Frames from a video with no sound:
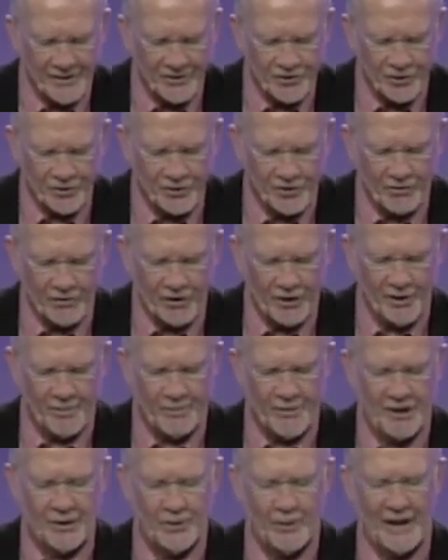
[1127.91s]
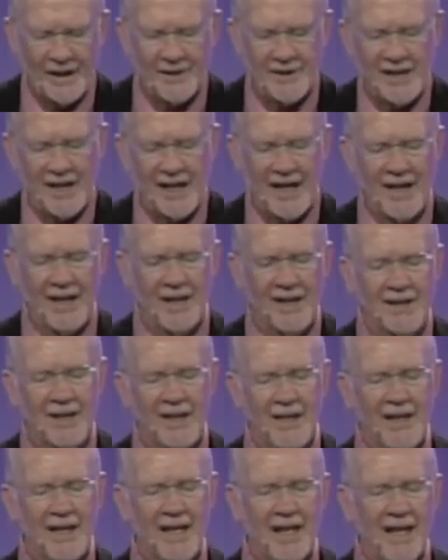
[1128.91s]
Deuteronomy
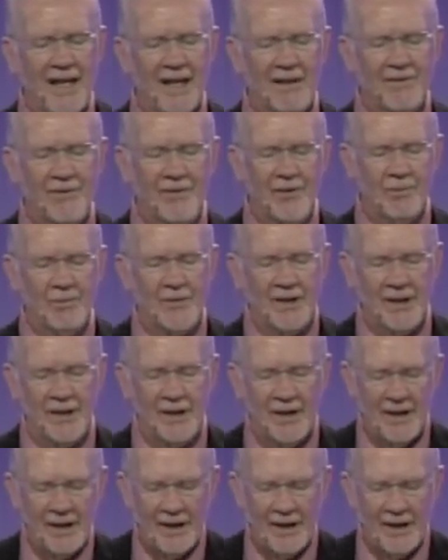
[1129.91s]
28:8 from the